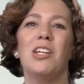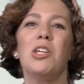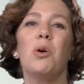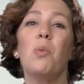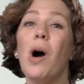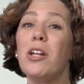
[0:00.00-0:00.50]

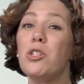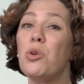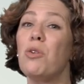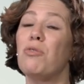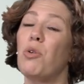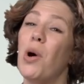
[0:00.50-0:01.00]
You'll want to
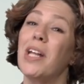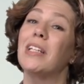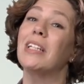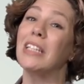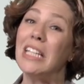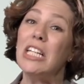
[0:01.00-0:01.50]
avoid
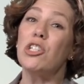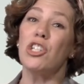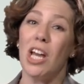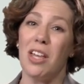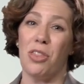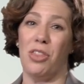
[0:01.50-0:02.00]

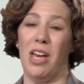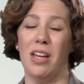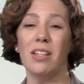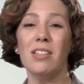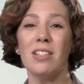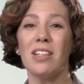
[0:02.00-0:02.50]
cliche things